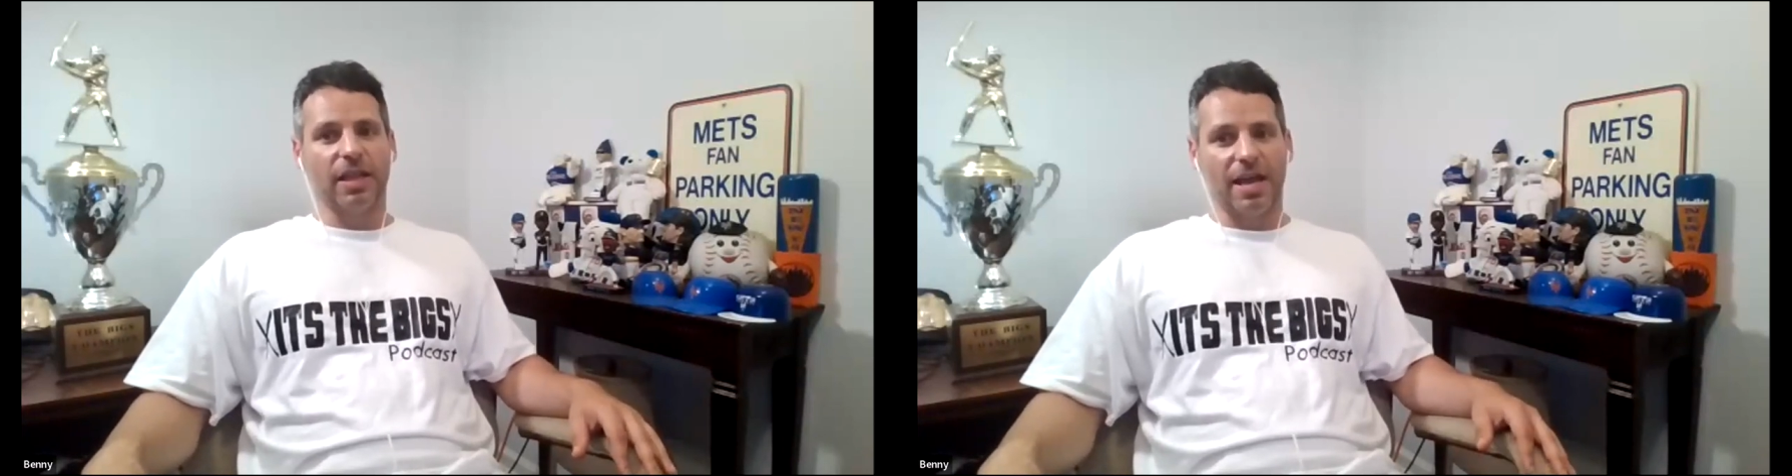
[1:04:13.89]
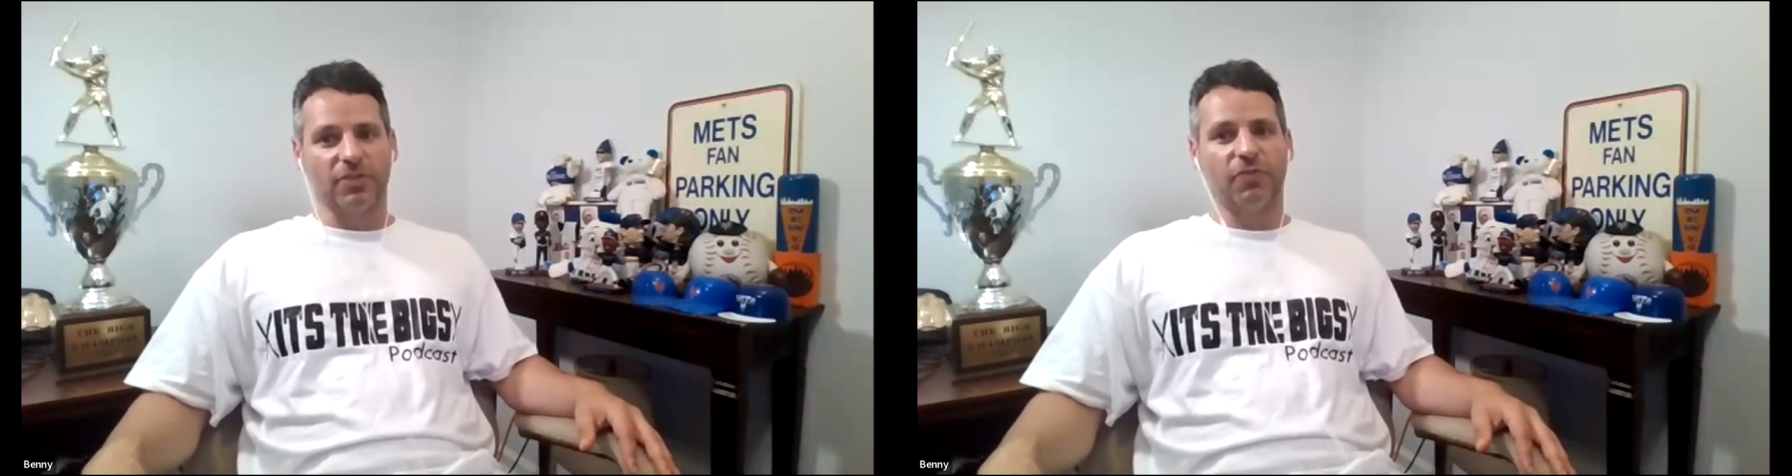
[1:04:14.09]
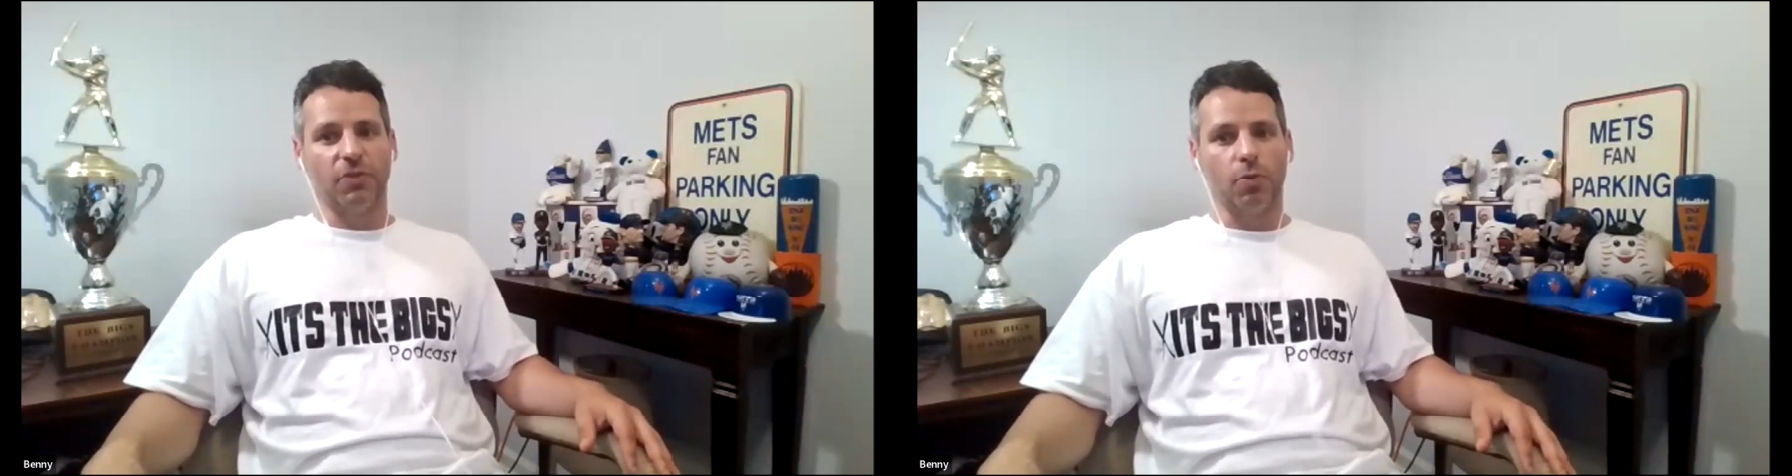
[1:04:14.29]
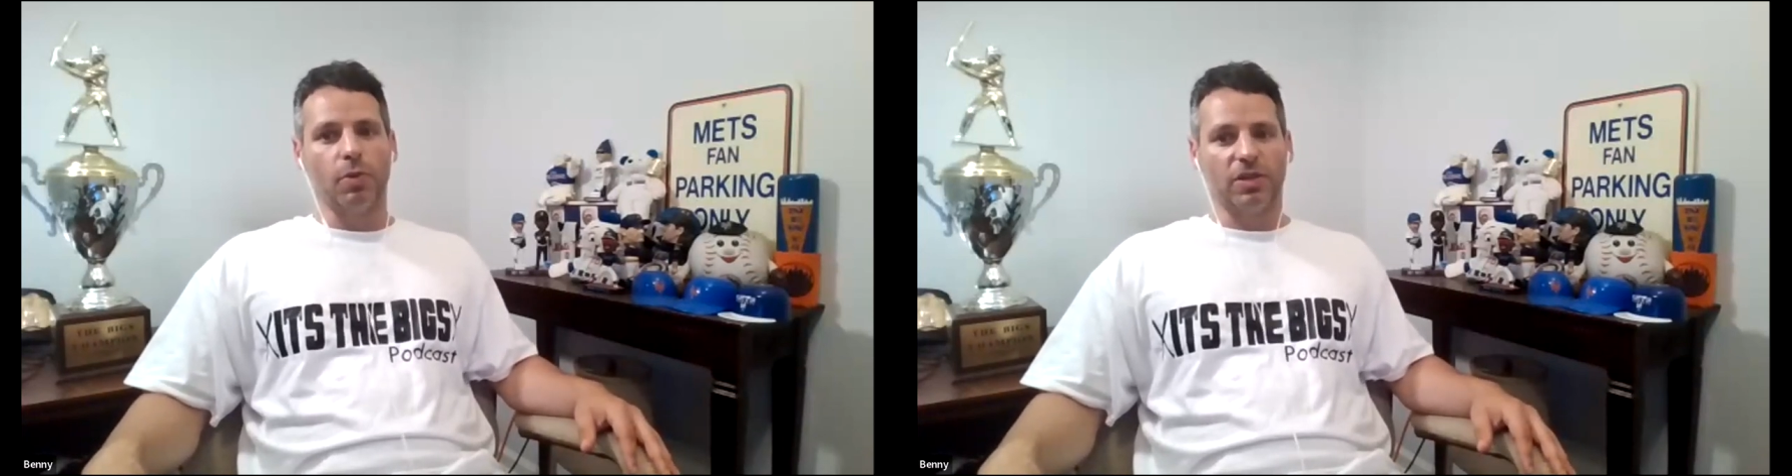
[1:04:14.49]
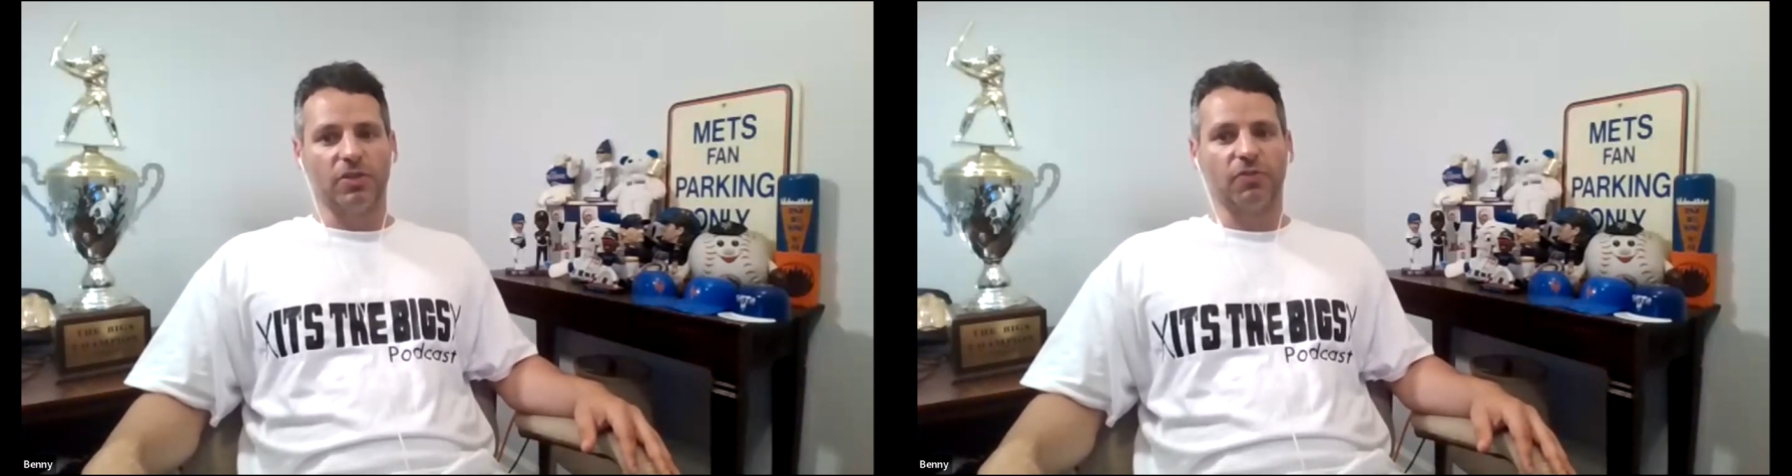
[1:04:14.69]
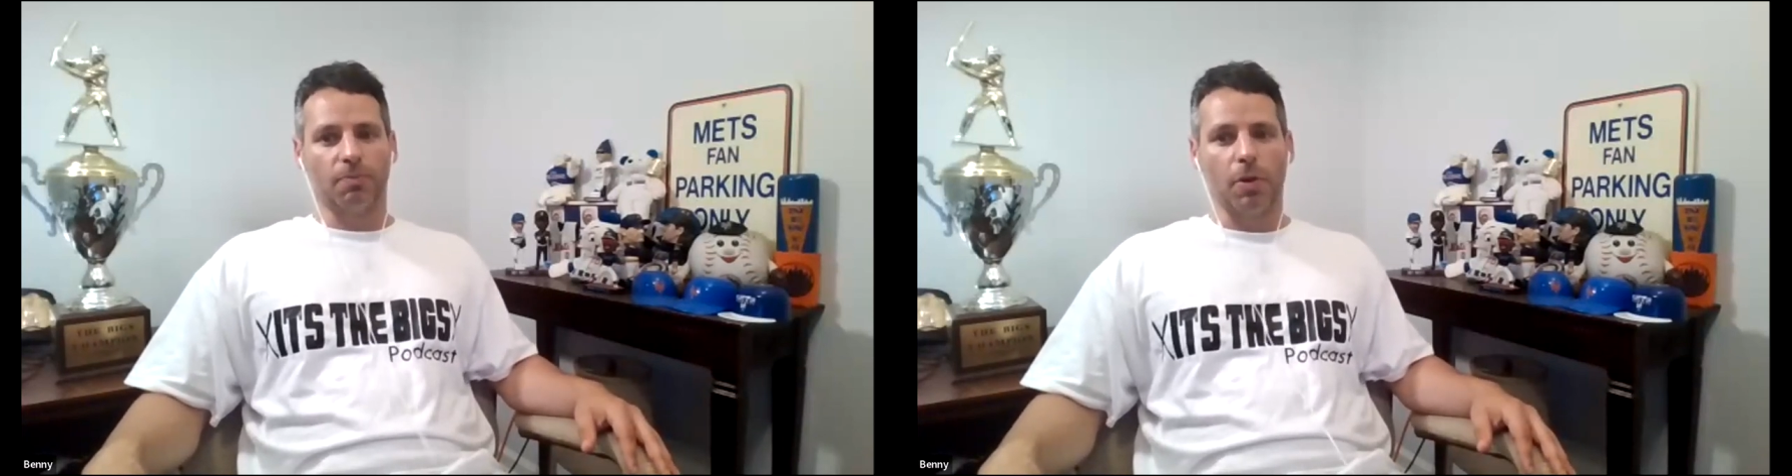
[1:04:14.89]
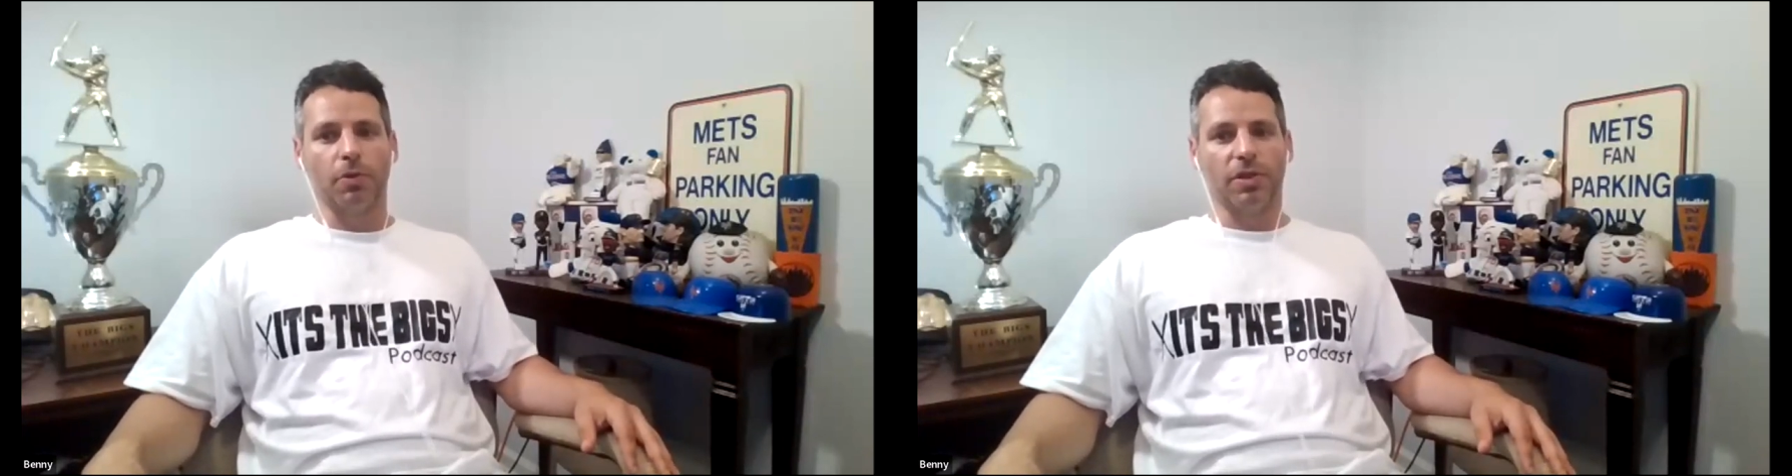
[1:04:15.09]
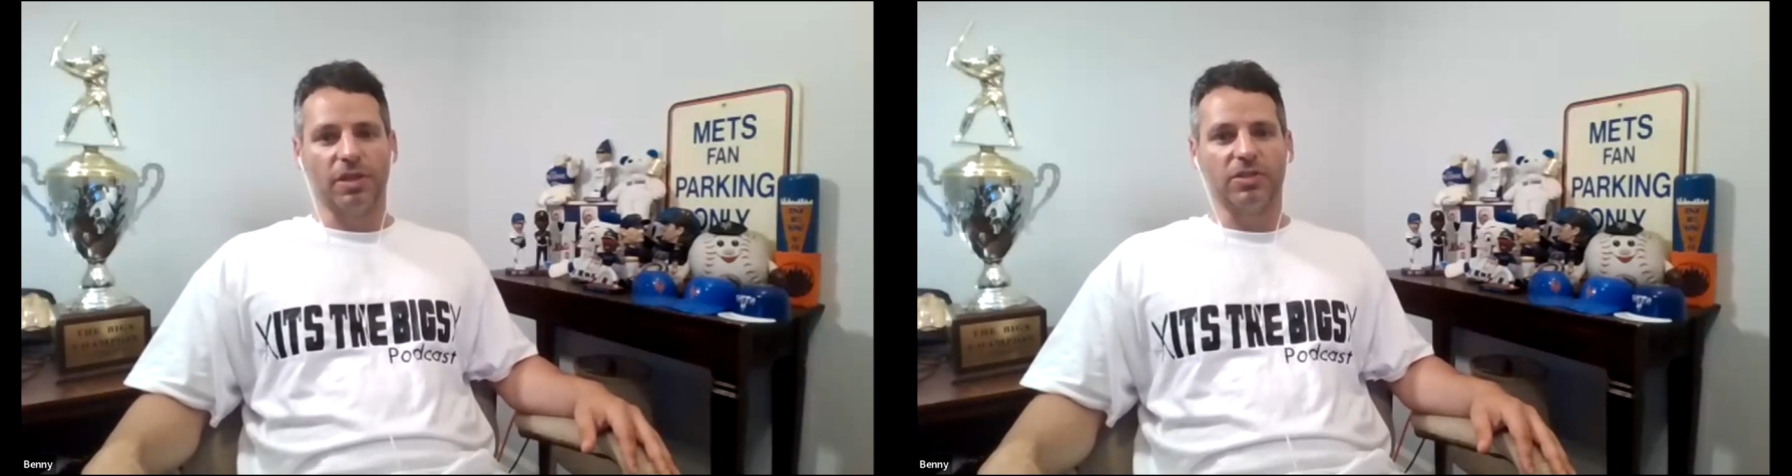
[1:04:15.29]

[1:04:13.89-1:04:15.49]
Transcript: last few weeks for both of